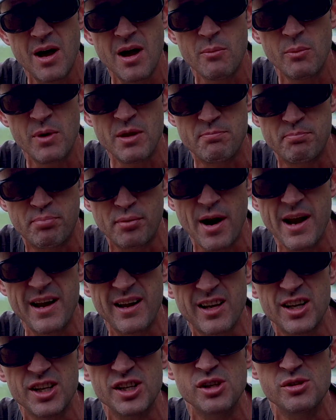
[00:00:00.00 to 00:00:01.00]
like with bread
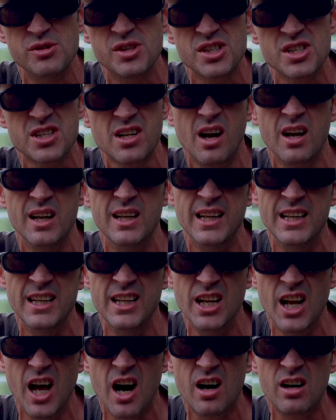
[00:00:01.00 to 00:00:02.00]
I can use a slightly
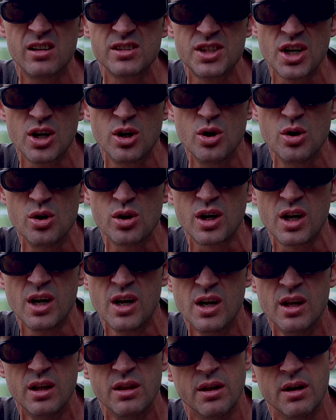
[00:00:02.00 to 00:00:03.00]
larger hook
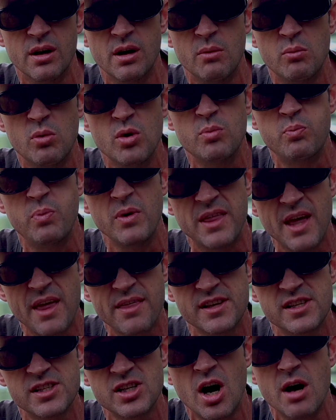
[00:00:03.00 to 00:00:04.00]
than I would with
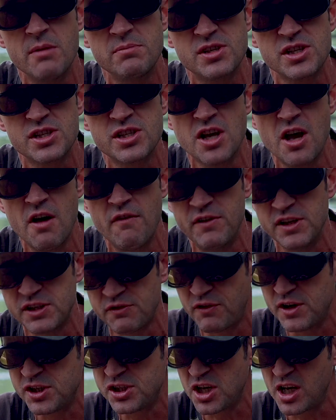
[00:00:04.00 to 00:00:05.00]
other types of surface
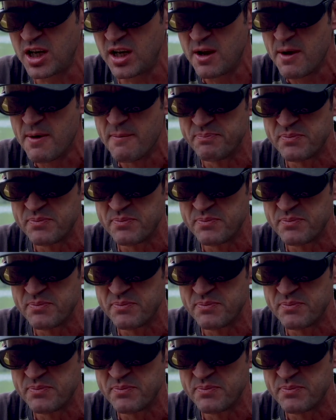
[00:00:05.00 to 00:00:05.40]
fishing.